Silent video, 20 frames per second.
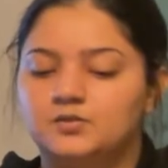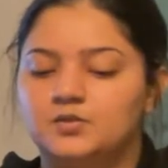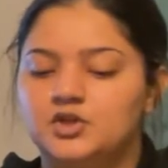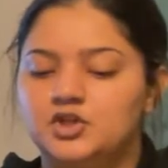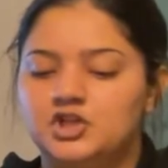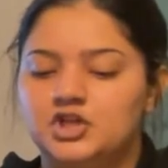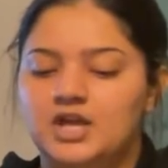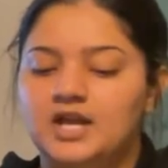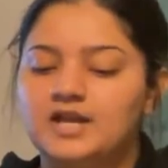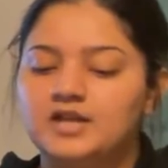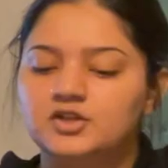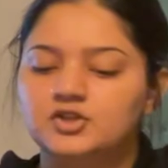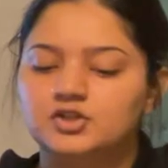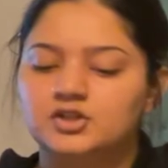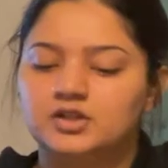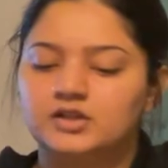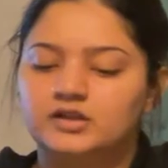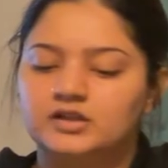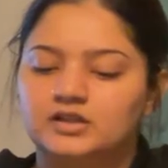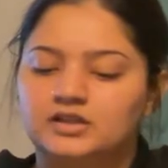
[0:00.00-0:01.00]
which changed
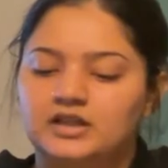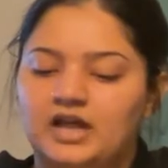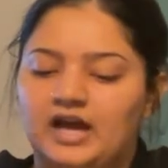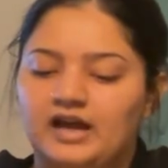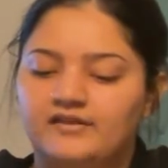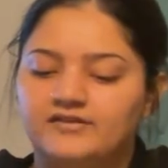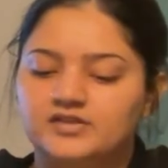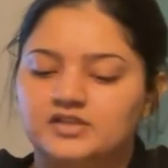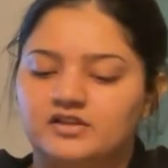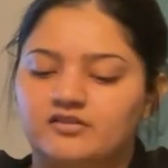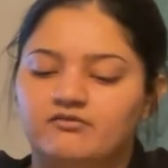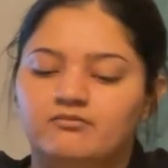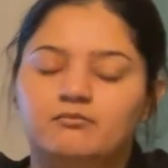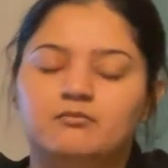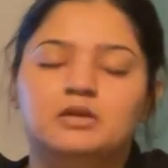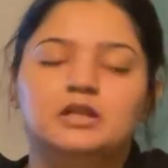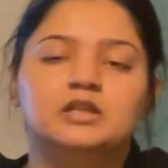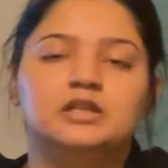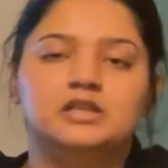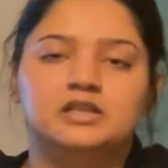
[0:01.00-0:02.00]
the lives of
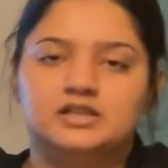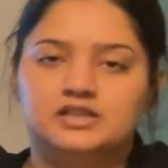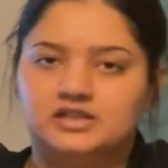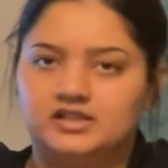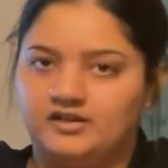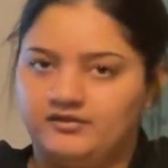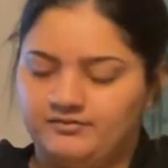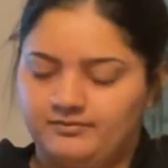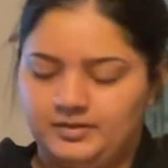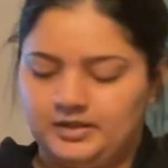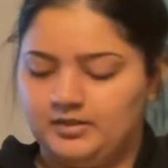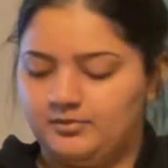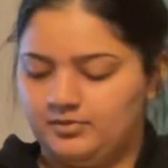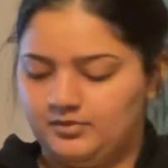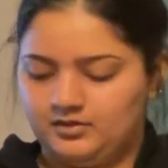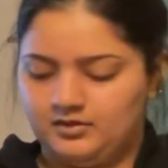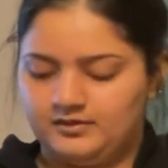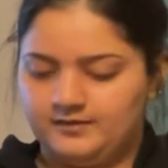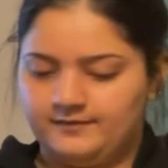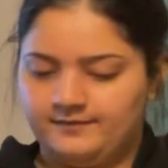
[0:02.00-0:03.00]
millions of
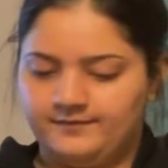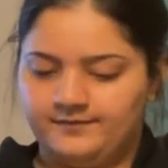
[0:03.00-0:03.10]
people.